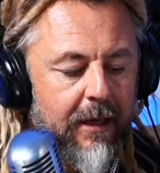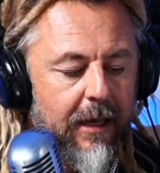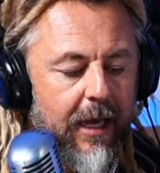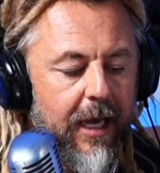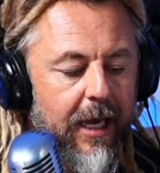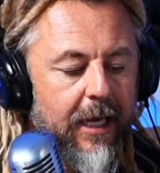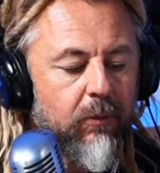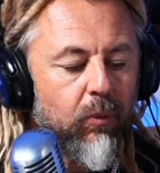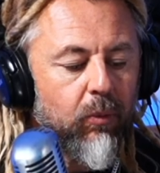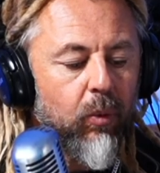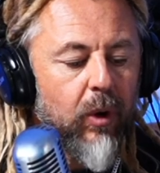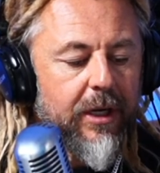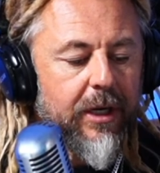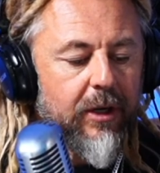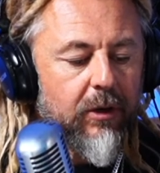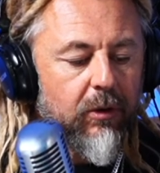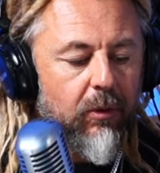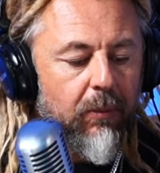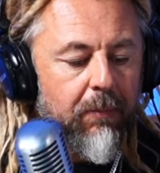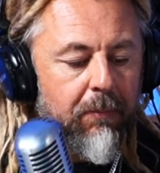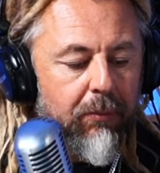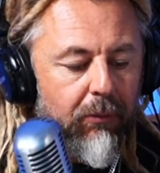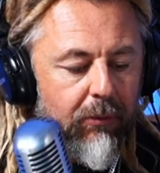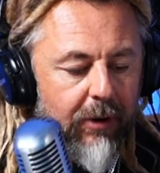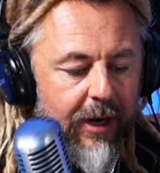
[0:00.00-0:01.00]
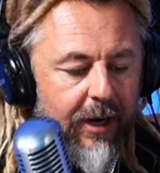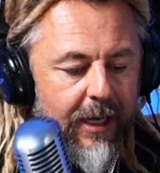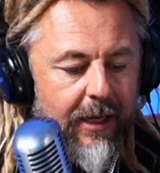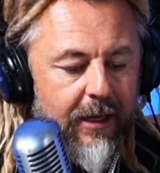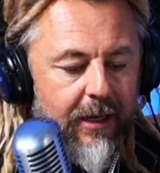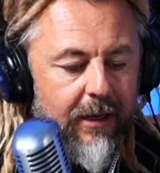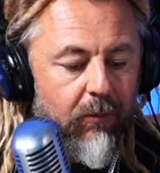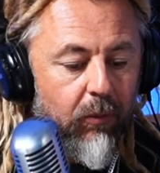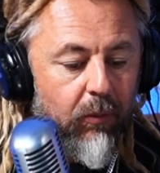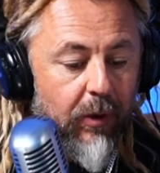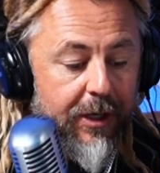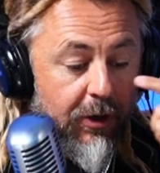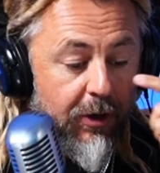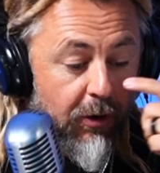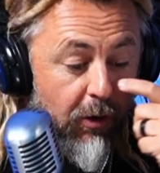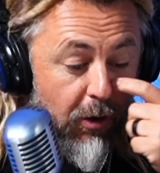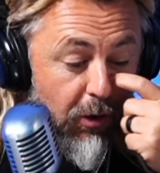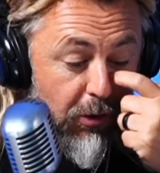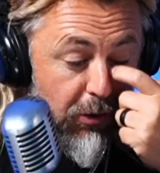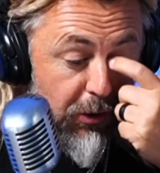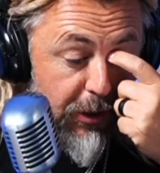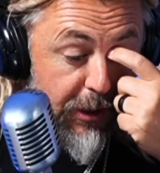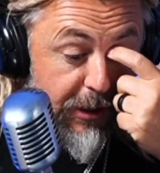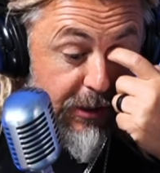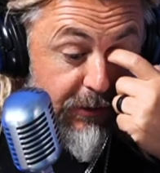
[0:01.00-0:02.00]
And what it'll bring when your
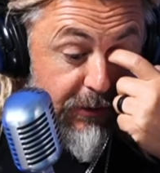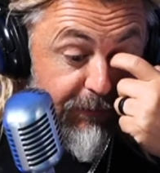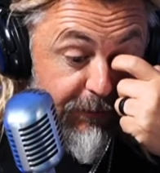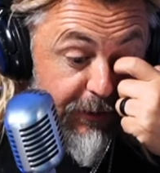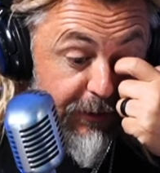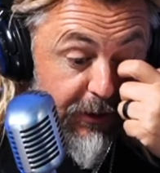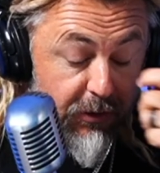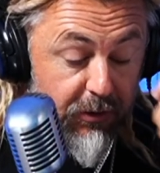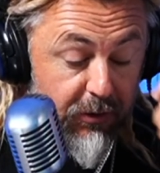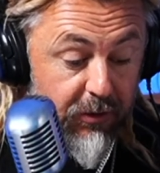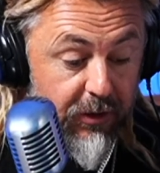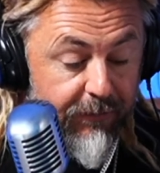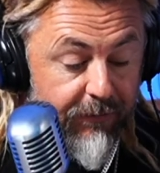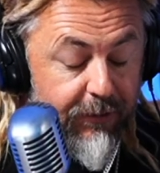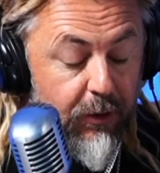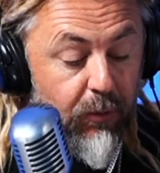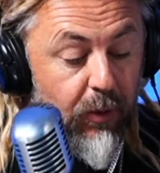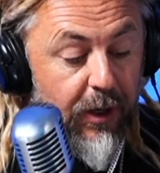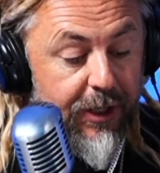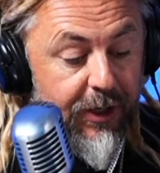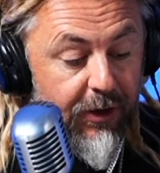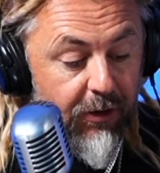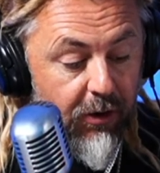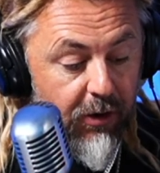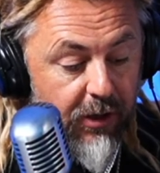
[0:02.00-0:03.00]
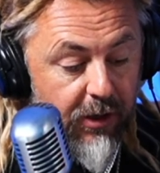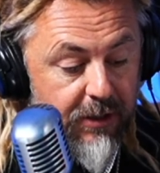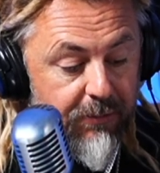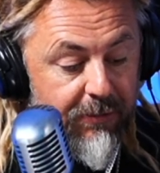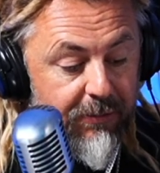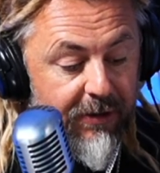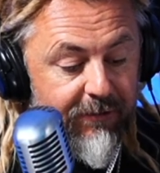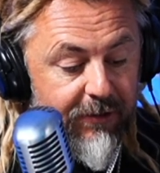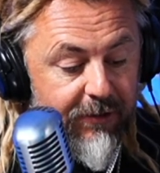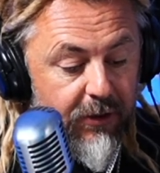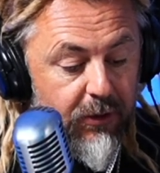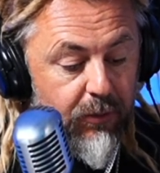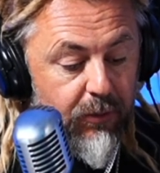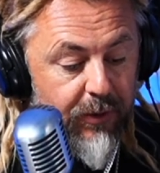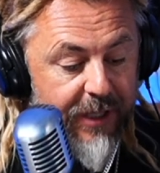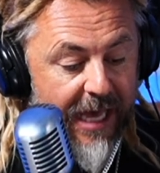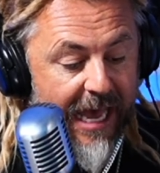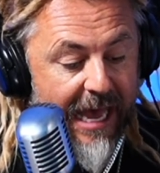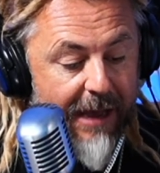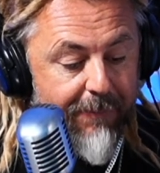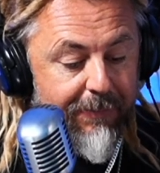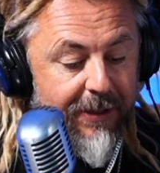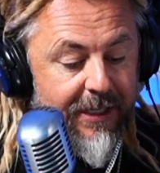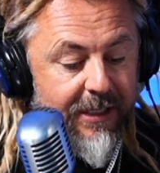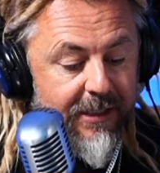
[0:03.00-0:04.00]
heart is filled, if you want your heart to be filled with
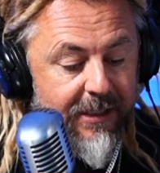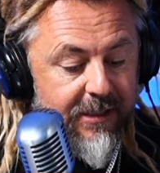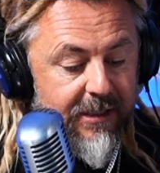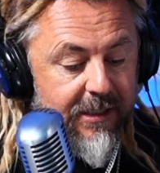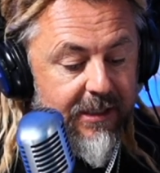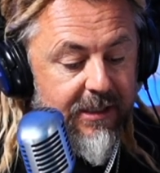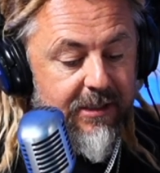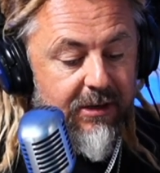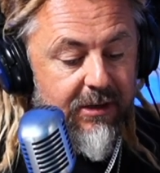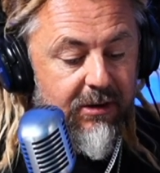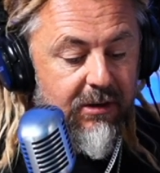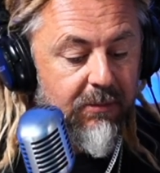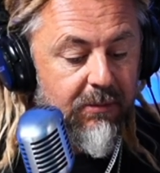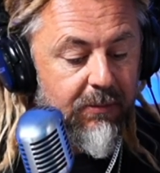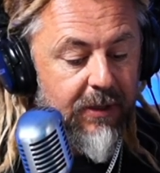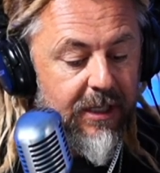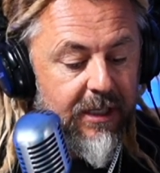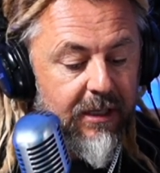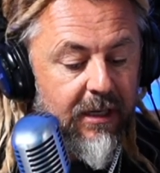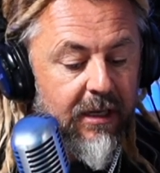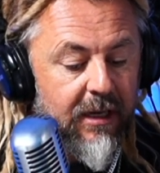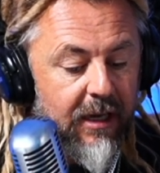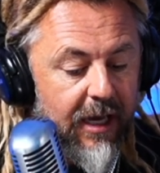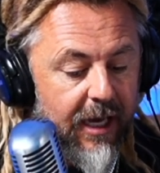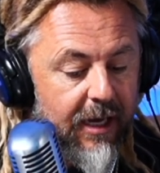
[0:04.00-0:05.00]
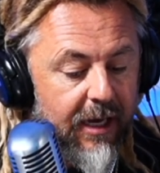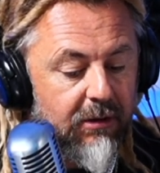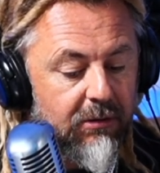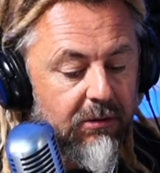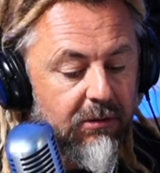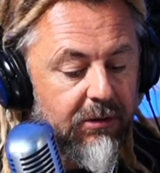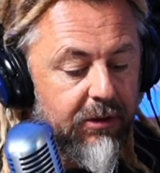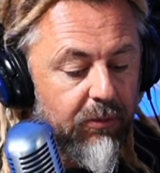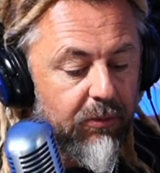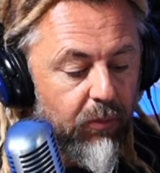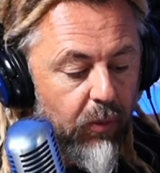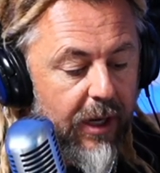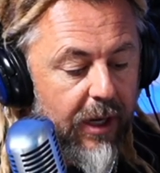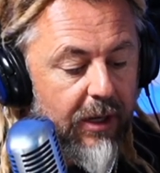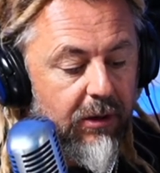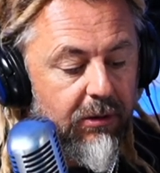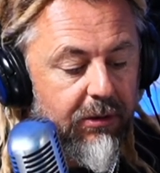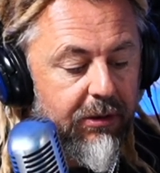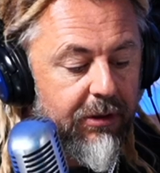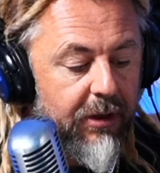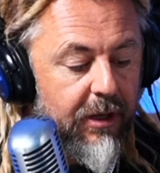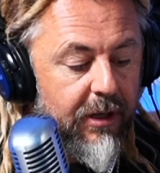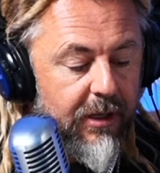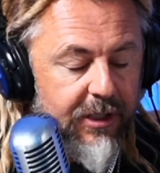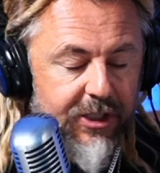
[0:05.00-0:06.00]
happiness, discernment, health,
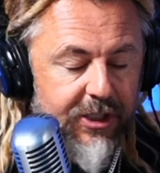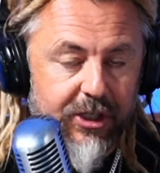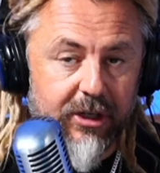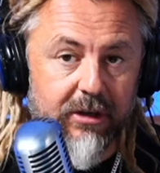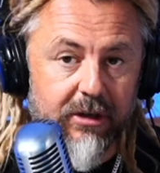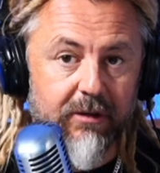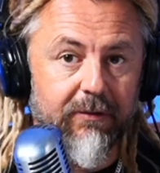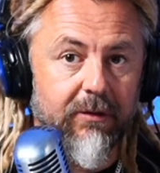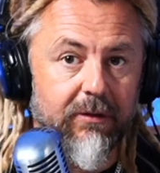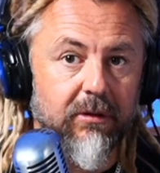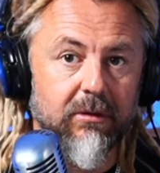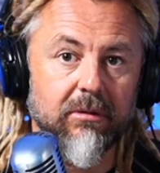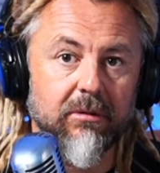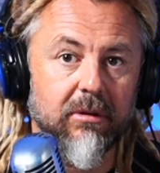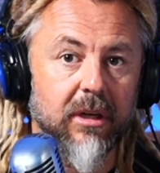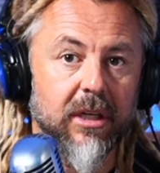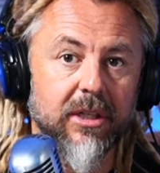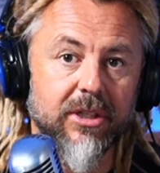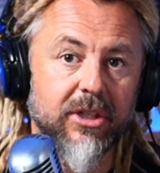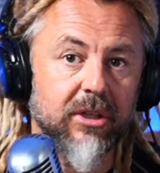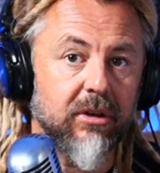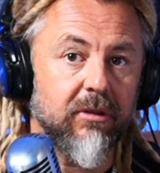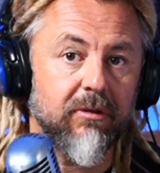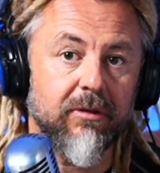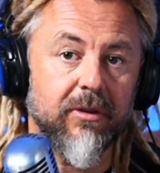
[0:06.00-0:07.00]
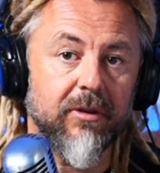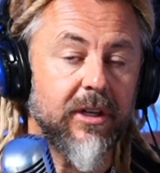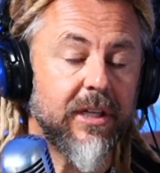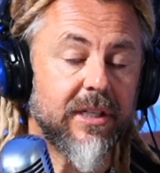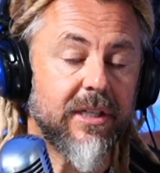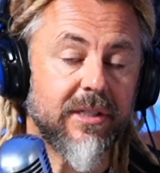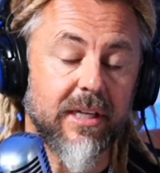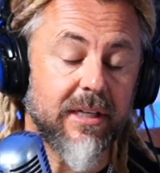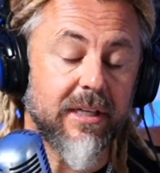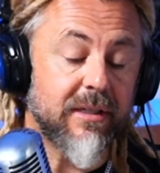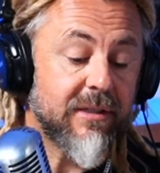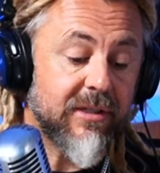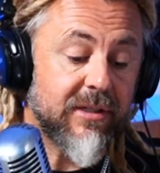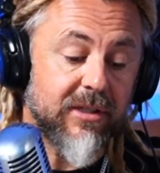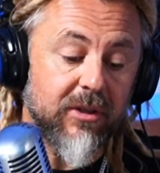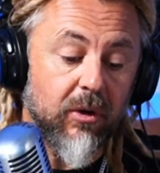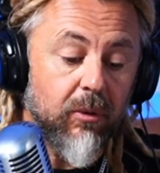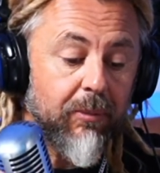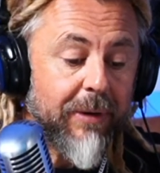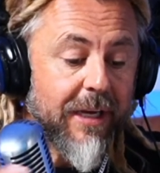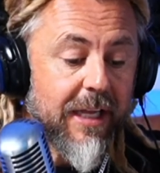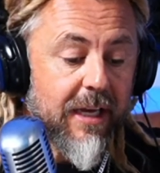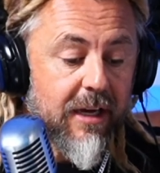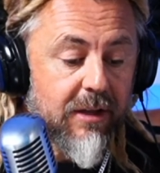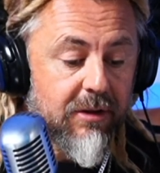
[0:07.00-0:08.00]
wealth, cheerfulness, and so
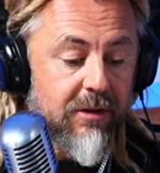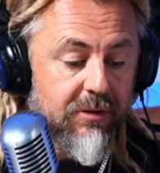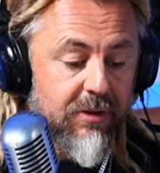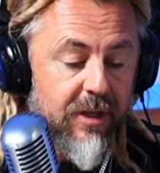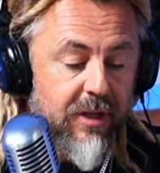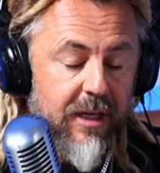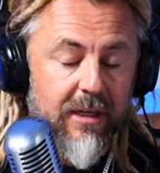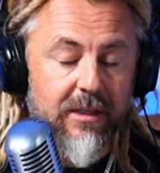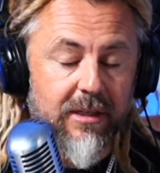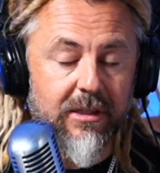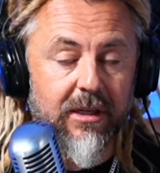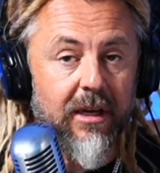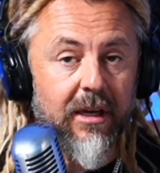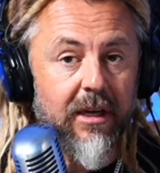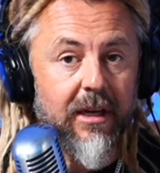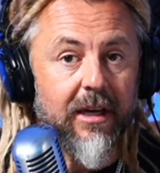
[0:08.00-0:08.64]
many other things,